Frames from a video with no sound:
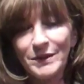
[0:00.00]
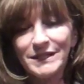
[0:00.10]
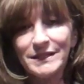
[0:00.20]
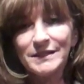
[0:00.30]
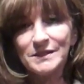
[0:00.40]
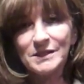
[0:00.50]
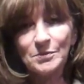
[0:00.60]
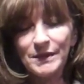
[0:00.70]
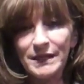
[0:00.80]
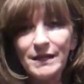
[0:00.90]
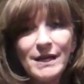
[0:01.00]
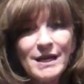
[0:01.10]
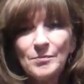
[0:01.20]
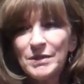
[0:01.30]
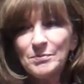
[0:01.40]
what it needs to be.
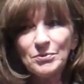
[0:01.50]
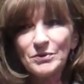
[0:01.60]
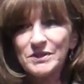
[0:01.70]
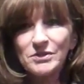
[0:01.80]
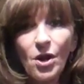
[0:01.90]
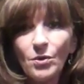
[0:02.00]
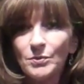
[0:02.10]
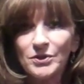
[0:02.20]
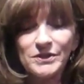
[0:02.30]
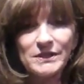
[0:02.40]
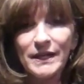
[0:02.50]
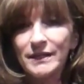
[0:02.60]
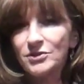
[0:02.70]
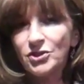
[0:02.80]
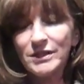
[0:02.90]
People, stalwarts
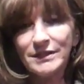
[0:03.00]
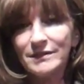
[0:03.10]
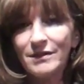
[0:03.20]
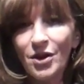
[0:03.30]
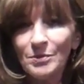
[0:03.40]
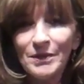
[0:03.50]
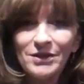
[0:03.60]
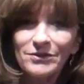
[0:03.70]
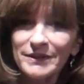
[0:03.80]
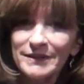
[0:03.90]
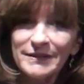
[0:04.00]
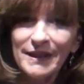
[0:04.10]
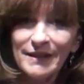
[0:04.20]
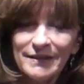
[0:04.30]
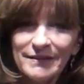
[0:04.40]
like Jean Arbuckle
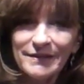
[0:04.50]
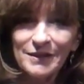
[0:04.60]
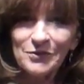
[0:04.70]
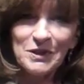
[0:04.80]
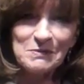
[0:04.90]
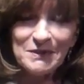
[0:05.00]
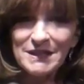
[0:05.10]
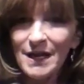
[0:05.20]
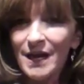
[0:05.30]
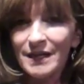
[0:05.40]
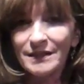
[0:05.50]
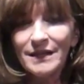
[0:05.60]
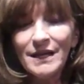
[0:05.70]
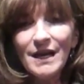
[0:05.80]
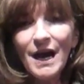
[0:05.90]
and her husband
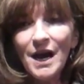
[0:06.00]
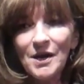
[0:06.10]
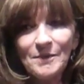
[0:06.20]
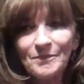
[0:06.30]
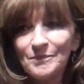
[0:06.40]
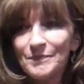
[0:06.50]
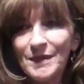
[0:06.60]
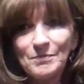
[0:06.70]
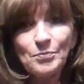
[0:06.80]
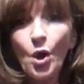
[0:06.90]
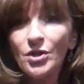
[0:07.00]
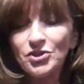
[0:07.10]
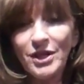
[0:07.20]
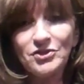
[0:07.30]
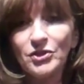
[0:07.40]
Don, Paul
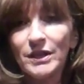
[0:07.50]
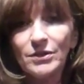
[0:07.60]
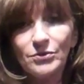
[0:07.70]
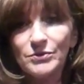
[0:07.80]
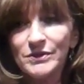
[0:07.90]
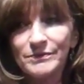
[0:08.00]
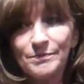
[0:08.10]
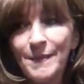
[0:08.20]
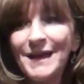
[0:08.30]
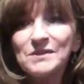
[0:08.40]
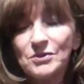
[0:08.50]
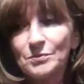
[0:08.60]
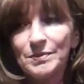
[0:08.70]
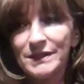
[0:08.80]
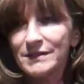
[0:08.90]
Chechik, whose
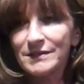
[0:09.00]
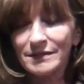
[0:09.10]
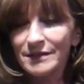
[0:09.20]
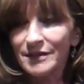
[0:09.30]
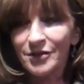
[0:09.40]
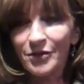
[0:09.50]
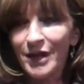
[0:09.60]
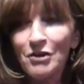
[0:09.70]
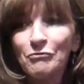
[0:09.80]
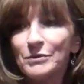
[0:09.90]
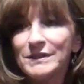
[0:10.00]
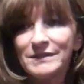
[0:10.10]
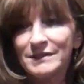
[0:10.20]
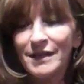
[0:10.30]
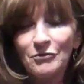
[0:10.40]
masterpiece, you know, every
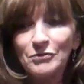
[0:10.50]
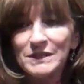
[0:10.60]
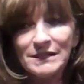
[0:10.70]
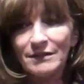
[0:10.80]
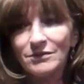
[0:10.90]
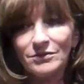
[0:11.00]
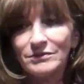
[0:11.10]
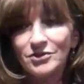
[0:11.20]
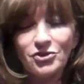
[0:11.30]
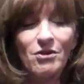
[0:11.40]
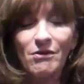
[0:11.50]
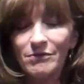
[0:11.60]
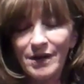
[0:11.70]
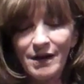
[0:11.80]
single show,